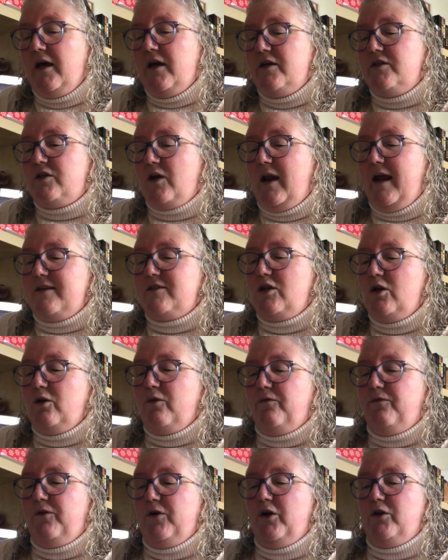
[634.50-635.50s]
So let's look
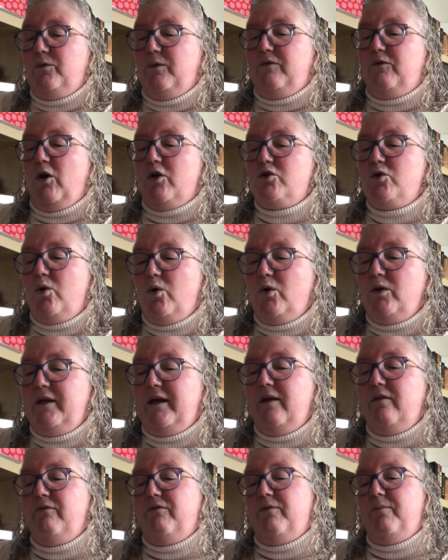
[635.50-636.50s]
further. We've got all
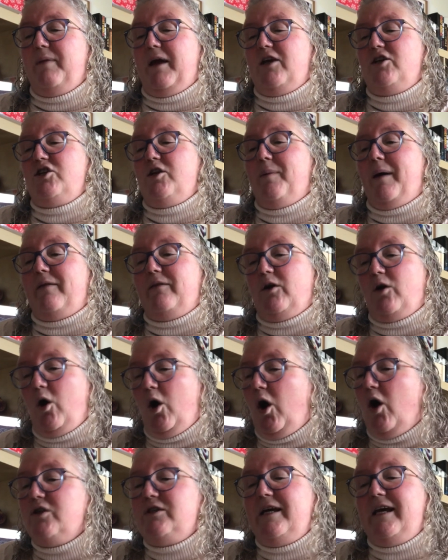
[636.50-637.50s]
the information about the
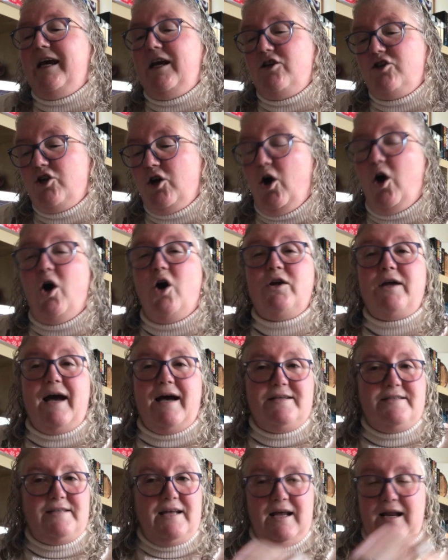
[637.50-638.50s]
cards. Each card
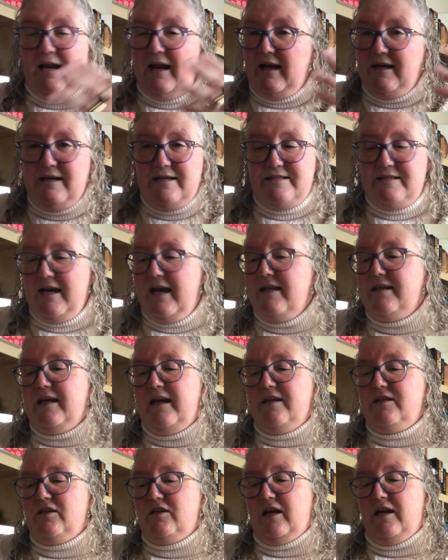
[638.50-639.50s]
has, like I said,
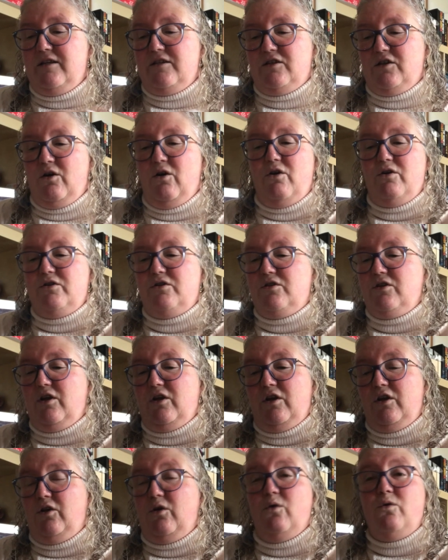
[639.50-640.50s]
it's got
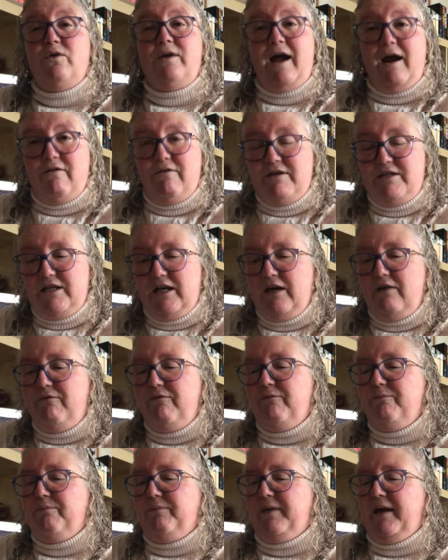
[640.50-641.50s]
your
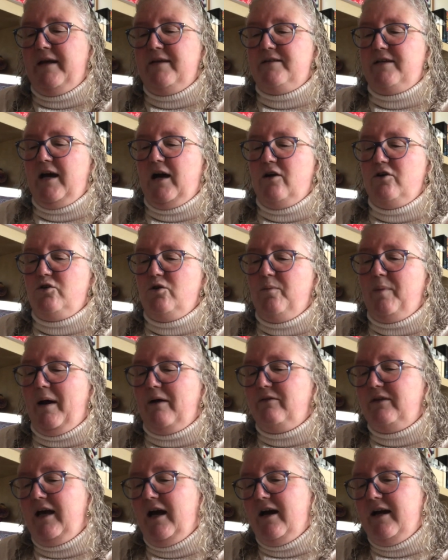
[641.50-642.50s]
narrative. It tells you
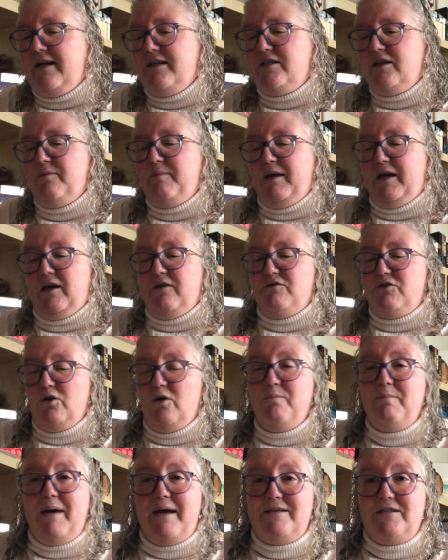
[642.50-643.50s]
about the item. It gives you a
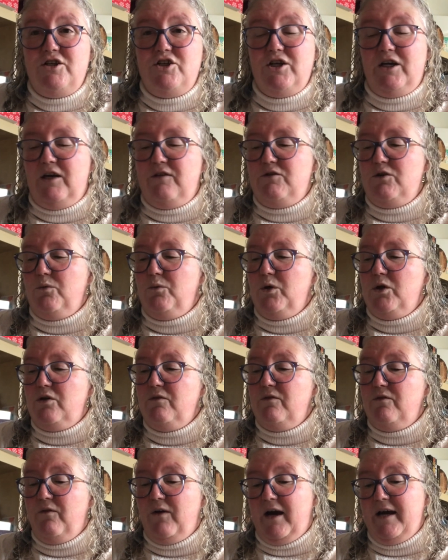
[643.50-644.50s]
message. It gives you a word of
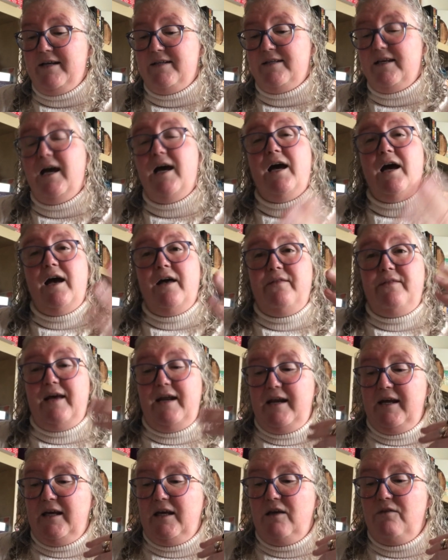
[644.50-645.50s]
advice.
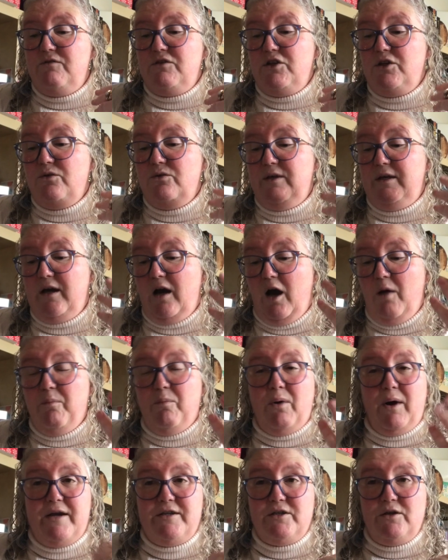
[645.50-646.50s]
Then it gives you the
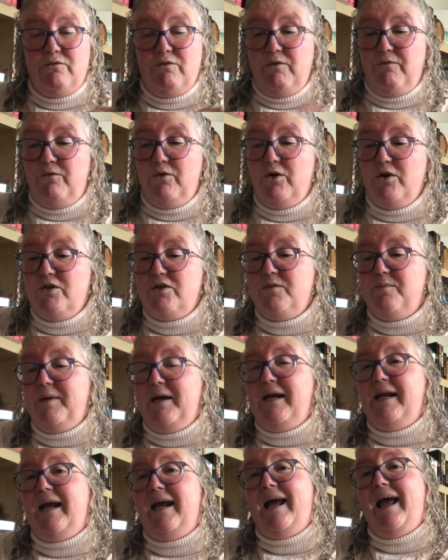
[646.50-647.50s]
upright and reversed
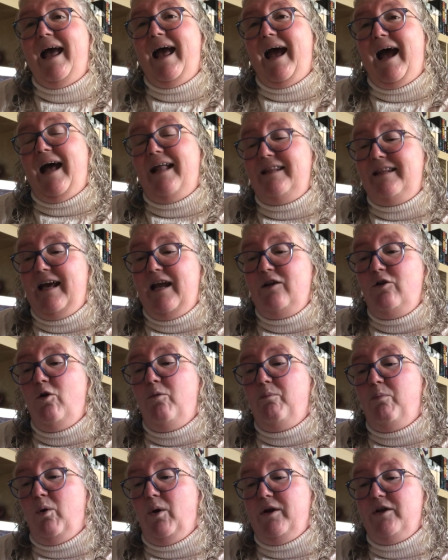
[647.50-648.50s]
meaning, and then your
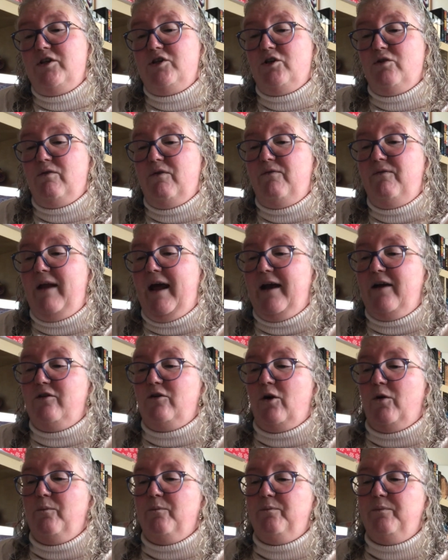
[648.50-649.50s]
points to reflect
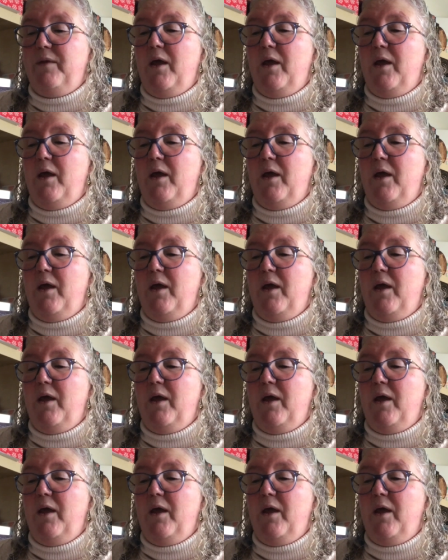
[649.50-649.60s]
on.